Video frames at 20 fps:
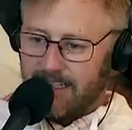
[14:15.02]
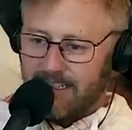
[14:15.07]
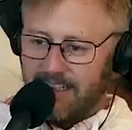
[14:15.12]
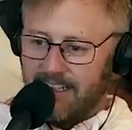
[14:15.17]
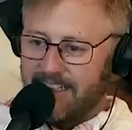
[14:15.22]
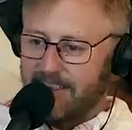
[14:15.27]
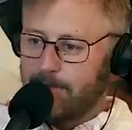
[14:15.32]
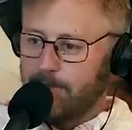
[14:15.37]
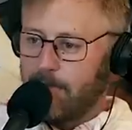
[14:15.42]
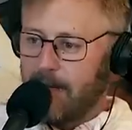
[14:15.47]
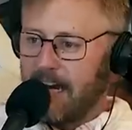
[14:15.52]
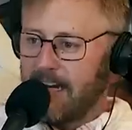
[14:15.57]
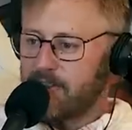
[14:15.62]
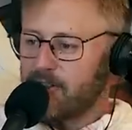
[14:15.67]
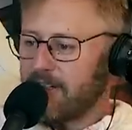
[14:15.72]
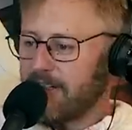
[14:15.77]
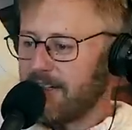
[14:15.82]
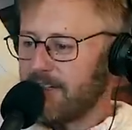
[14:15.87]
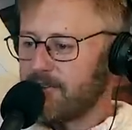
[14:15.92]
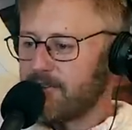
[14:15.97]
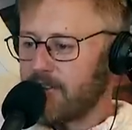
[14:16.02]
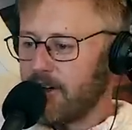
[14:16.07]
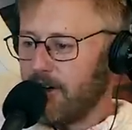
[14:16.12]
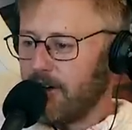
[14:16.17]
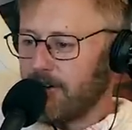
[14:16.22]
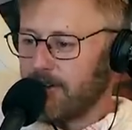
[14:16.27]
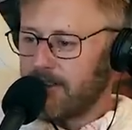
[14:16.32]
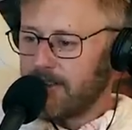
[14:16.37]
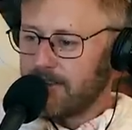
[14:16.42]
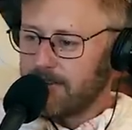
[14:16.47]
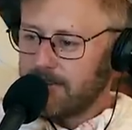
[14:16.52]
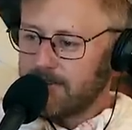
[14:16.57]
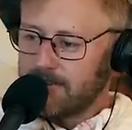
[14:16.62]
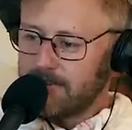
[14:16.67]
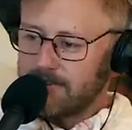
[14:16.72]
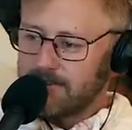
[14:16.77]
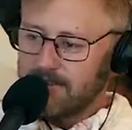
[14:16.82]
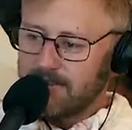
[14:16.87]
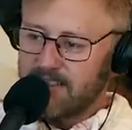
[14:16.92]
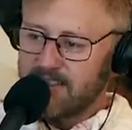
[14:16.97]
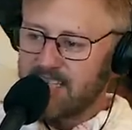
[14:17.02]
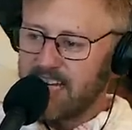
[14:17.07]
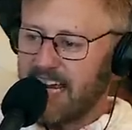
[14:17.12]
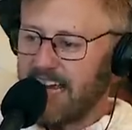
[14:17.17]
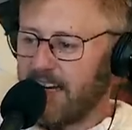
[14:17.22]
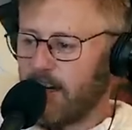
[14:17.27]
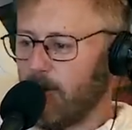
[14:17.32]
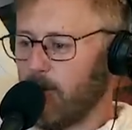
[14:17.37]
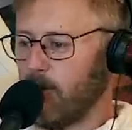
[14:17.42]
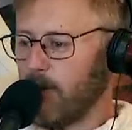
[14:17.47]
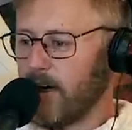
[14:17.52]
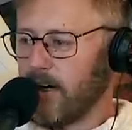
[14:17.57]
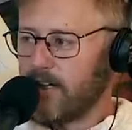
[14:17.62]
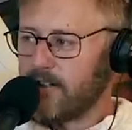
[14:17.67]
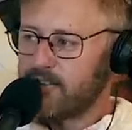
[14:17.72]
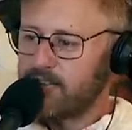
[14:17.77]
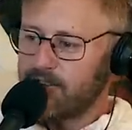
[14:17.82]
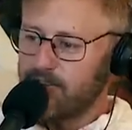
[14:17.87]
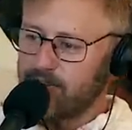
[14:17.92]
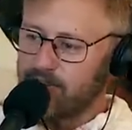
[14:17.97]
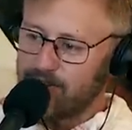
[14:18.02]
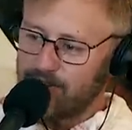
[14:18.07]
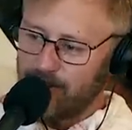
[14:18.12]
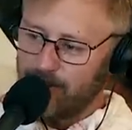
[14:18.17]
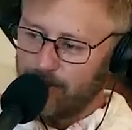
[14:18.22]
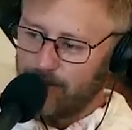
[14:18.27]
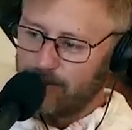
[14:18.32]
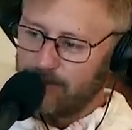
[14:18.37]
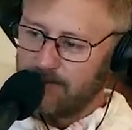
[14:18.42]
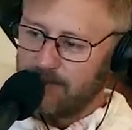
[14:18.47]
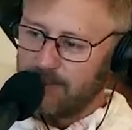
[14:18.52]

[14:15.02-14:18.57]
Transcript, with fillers: And like botching a joke. Saying a word too soon.